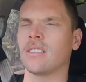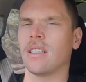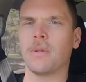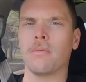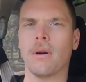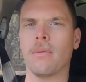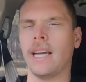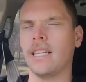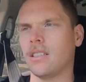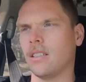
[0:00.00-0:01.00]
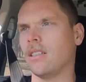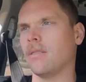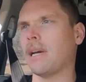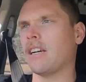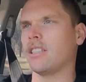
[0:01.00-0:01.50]
So I'm on my way
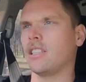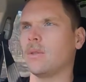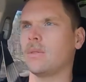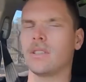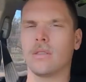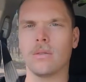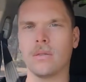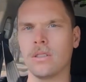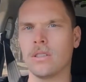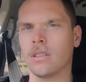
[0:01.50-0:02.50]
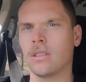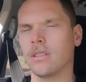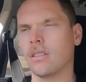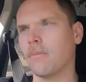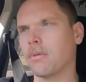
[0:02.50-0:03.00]
to Parachilna Gorge,
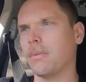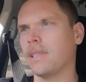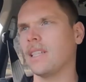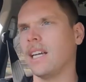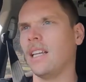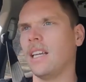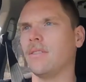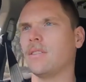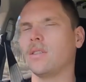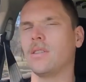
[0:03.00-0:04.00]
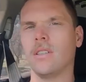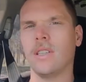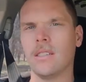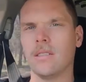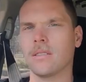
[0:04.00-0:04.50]
so I'll probably stay there for 2
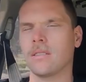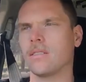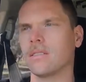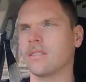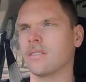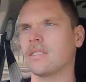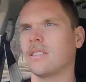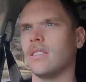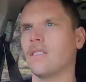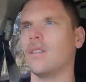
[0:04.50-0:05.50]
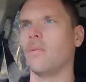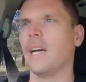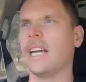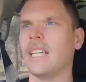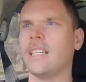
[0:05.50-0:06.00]
nights. On the
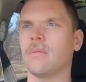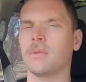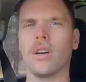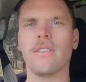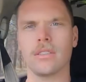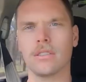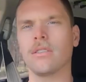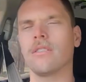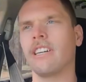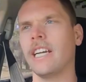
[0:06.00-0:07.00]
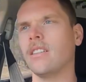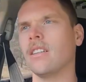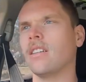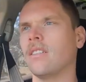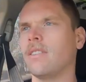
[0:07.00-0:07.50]
way, I'm driving through the
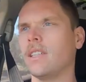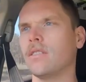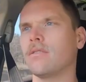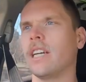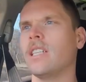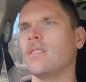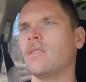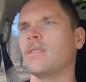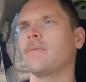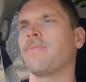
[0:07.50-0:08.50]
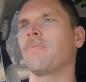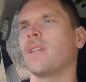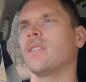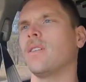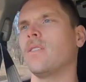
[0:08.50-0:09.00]
Flinders Rangers,
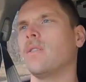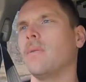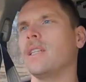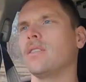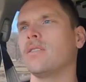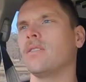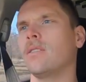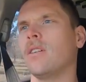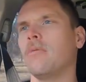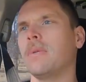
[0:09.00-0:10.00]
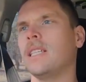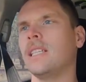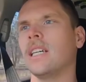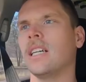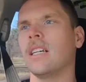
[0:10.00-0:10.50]
so on the way through I'll
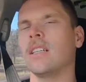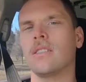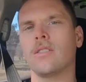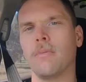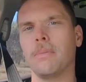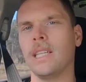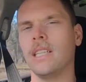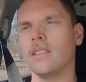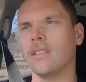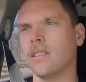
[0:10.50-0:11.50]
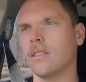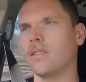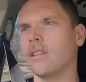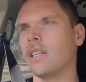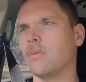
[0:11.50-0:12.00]
be stopping in at the
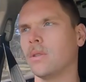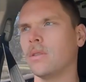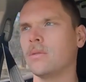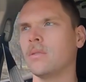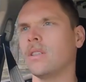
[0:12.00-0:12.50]
Great Wall,